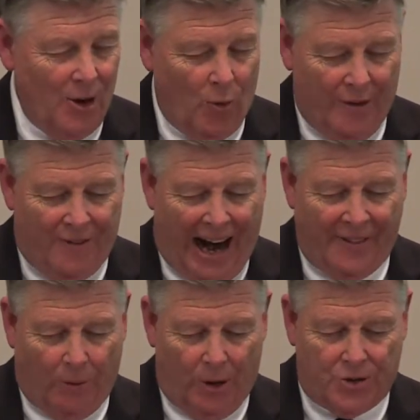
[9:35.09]
we find
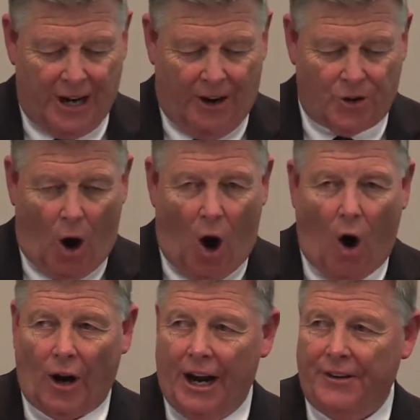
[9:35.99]
that ourselves
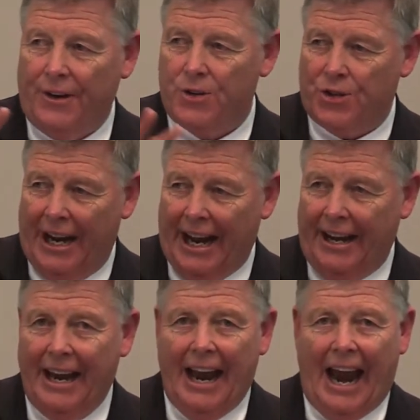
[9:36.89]
all under sin,
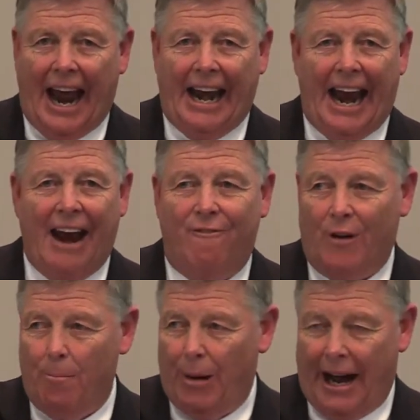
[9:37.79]
and
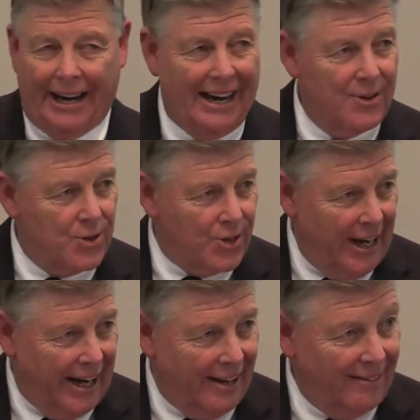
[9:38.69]
everybody has
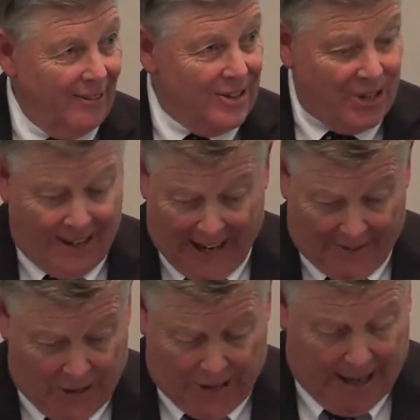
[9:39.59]
sinned. We see that in
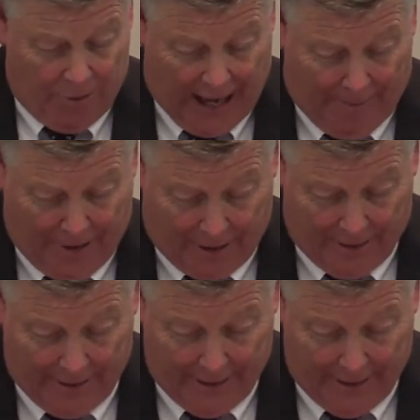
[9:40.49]
the same chapter.